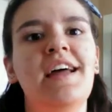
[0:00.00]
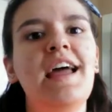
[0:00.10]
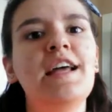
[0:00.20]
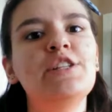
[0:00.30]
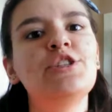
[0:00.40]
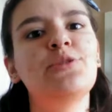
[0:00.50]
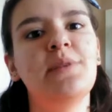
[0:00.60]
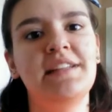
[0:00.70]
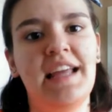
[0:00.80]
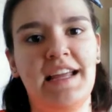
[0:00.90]

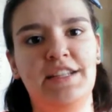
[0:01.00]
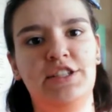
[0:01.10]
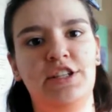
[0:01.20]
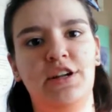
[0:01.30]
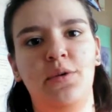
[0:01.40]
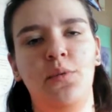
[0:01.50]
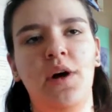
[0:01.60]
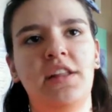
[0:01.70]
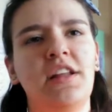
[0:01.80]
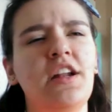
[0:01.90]
instrumentation
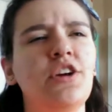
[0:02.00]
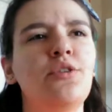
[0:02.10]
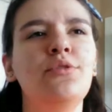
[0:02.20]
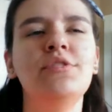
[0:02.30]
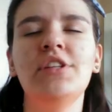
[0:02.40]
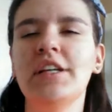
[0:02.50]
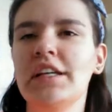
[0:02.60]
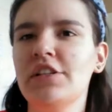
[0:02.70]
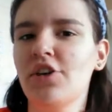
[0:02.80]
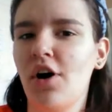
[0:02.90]
with an acoustic
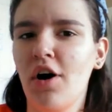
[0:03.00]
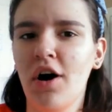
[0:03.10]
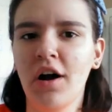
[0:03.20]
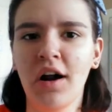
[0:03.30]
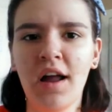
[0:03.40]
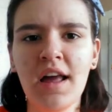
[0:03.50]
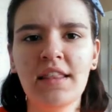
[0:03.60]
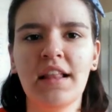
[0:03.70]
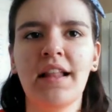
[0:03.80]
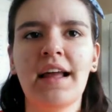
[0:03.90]
guitar,
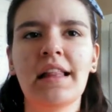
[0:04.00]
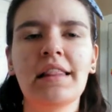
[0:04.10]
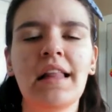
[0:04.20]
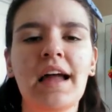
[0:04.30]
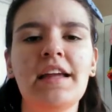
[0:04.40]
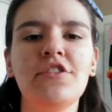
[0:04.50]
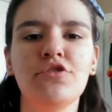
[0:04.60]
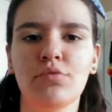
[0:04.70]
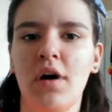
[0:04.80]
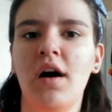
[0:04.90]
the, like, light
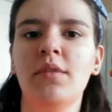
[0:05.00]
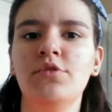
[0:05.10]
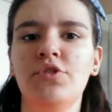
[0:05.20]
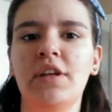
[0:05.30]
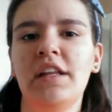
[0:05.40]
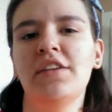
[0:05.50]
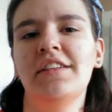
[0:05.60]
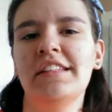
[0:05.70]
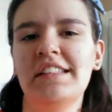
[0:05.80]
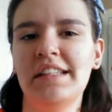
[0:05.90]
drums, you can hear
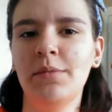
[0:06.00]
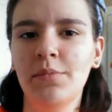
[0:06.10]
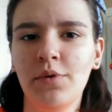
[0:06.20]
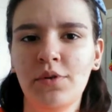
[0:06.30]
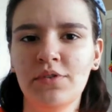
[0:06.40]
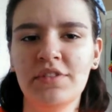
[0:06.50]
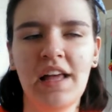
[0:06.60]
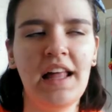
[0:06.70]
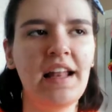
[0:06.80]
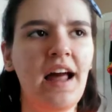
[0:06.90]
the cymbals,
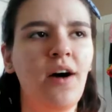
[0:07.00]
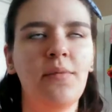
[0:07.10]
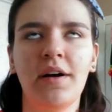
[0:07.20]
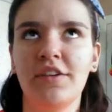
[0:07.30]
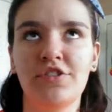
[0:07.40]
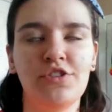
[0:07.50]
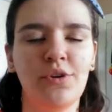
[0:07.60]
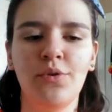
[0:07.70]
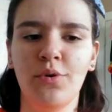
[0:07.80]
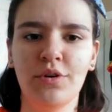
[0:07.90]
and oh my gosh,
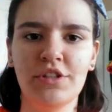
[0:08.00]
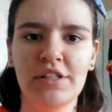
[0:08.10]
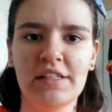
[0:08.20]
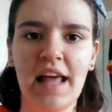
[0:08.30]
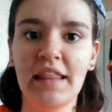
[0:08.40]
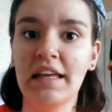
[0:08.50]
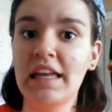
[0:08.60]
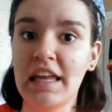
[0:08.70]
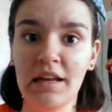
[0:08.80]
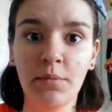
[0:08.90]
so gorgeous. And the
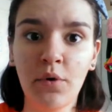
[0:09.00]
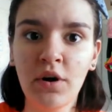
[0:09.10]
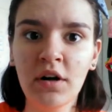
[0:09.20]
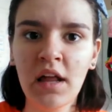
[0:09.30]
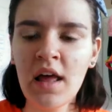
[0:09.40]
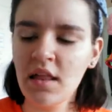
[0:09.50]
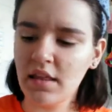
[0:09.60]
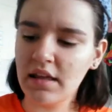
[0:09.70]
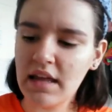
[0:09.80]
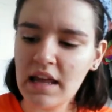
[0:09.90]
keyboard
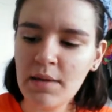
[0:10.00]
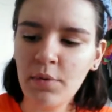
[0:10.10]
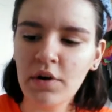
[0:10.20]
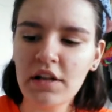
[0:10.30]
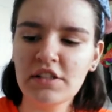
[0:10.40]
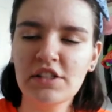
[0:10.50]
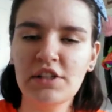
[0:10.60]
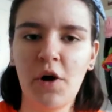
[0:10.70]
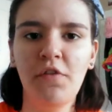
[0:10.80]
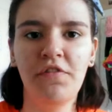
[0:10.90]
is
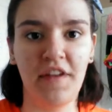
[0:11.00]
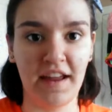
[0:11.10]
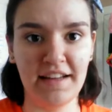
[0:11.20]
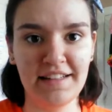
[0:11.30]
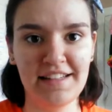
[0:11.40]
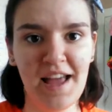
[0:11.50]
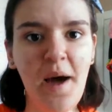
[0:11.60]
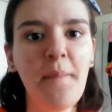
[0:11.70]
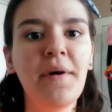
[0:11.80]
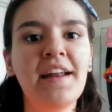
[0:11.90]
so faint,
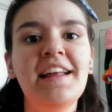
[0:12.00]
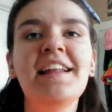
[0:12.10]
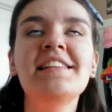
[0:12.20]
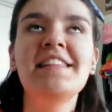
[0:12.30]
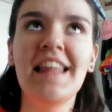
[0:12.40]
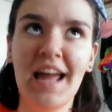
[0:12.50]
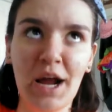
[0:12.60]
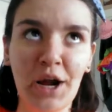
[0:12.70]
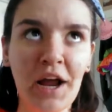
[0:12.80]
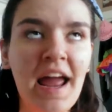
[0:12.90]
but it is
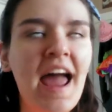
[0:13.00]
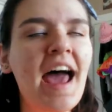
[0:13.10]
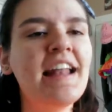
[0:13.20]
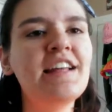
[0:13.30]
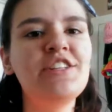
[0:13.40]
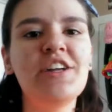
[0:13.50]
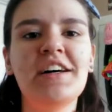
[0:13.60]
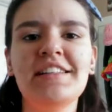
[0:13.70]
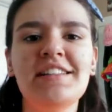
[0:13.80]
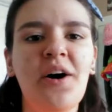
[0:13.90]
there, and it
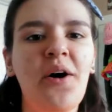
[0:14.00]
just